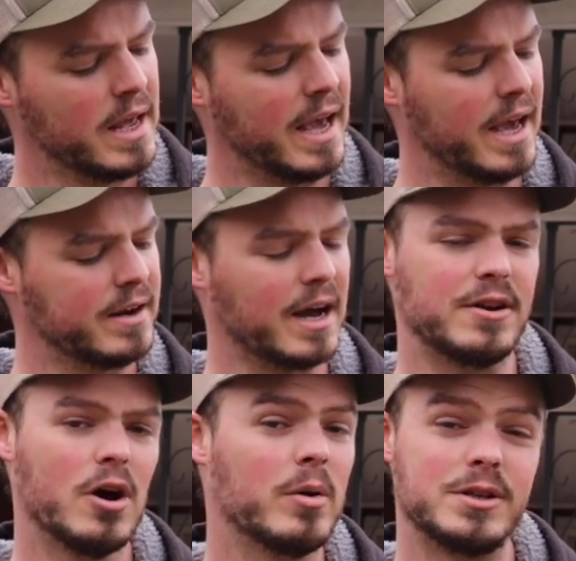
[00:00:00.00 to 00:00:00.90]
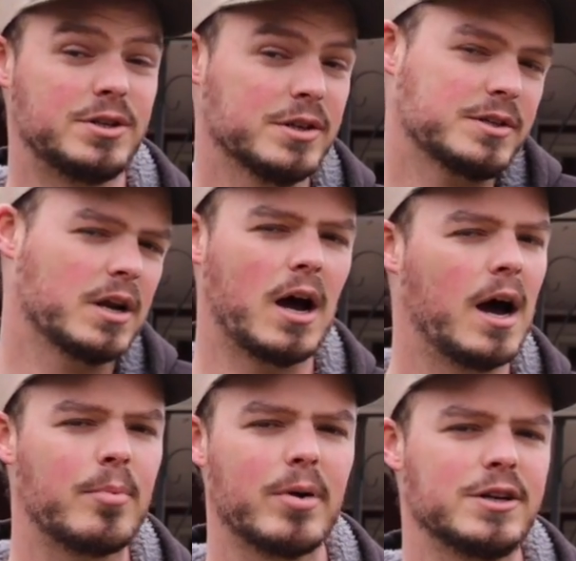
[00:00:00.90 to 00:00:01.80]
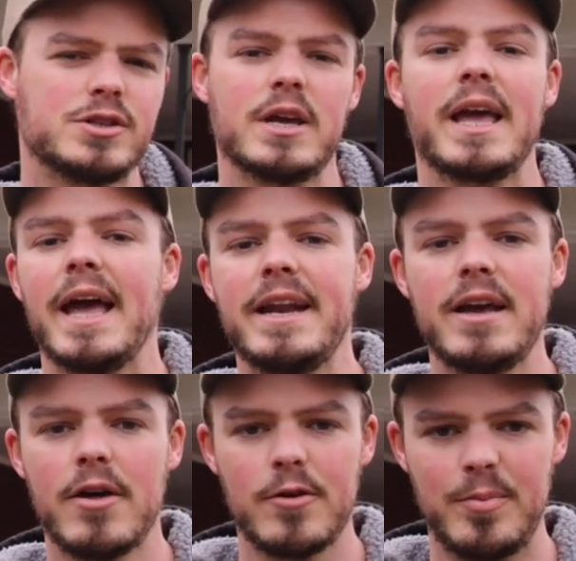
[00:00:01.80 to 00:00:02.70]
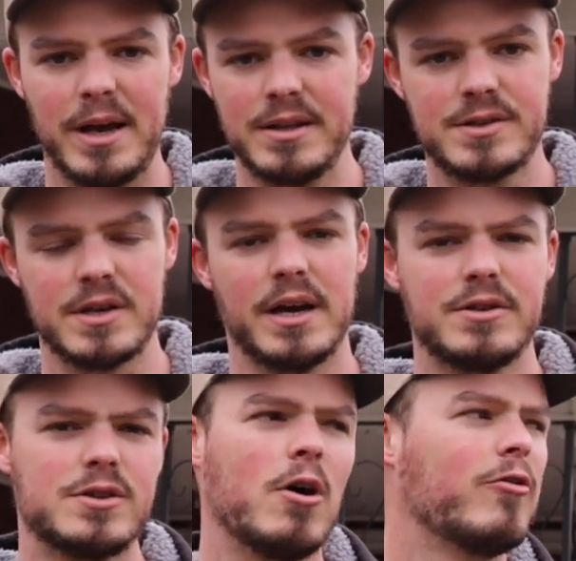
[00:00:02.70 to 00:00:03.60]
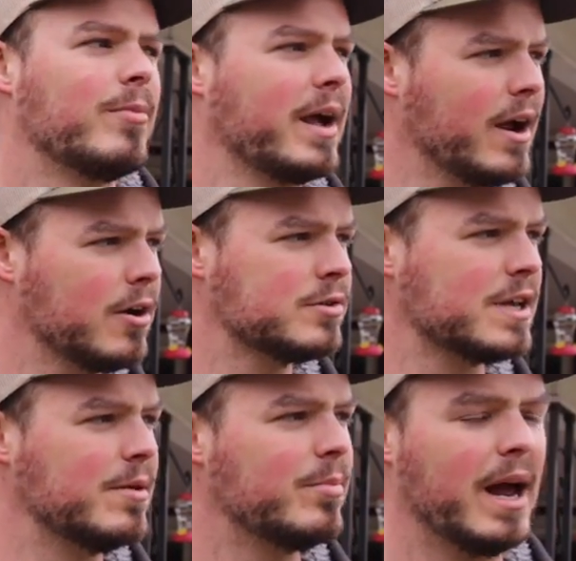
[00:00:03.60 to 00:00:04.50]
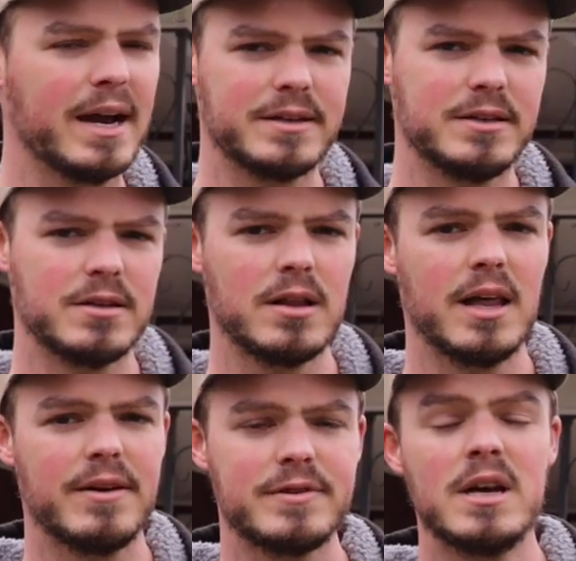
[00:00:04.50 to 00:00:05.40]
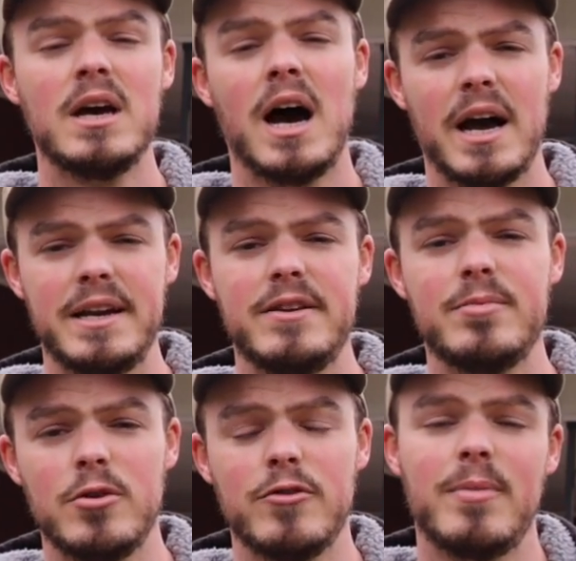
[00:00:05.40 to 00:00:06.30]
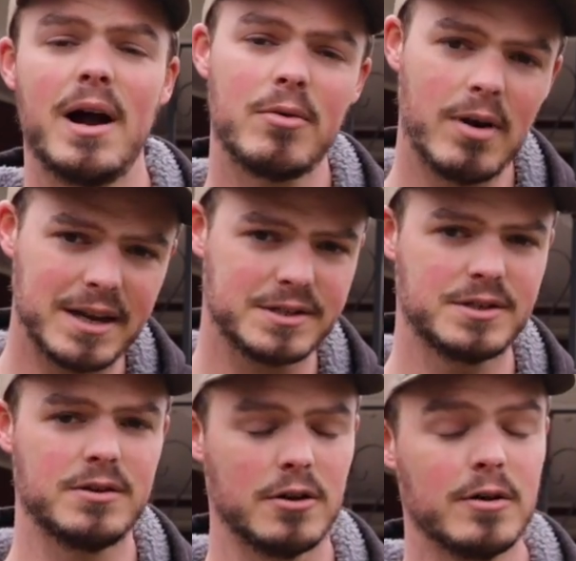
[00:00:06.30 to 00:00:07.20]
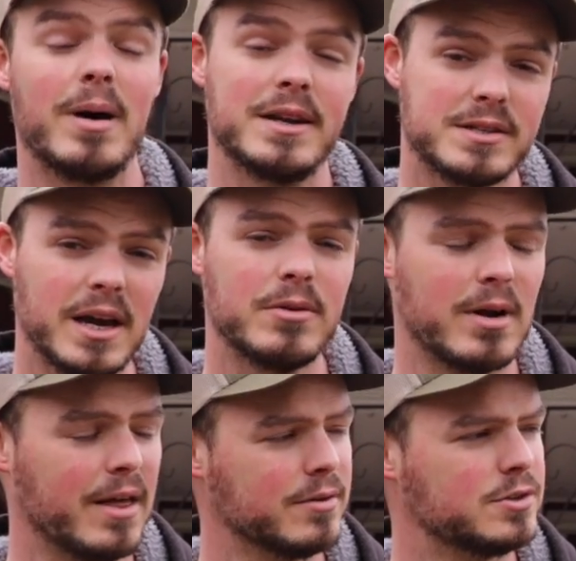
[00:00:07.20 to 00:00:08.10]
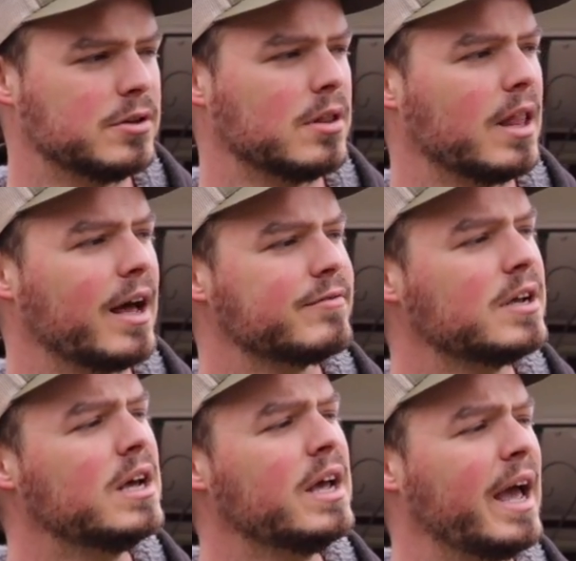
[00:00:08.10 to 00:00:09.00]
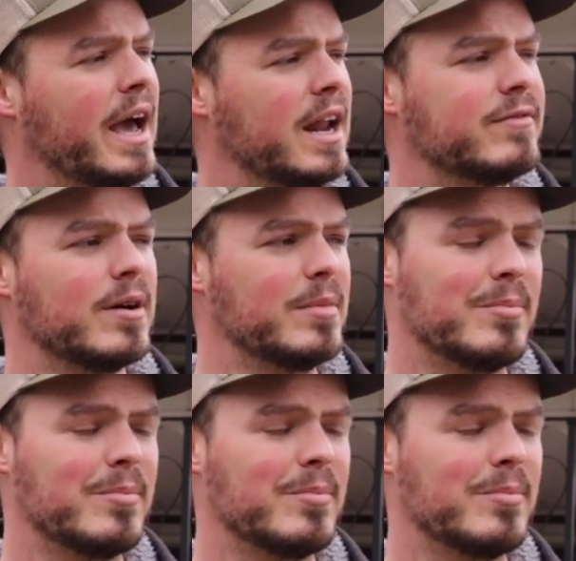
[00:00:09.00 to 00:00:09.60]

And I know it's just gonna operate just like any other pin sight. So if my arrow's impacting to the left, I need to move my rest, or my sight rather, to the left. And if I'm